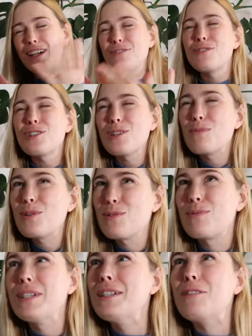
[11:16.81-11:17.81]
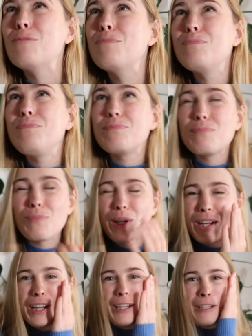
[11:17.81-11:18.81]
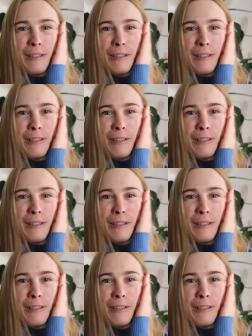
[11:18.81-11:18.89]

Of course it was real, but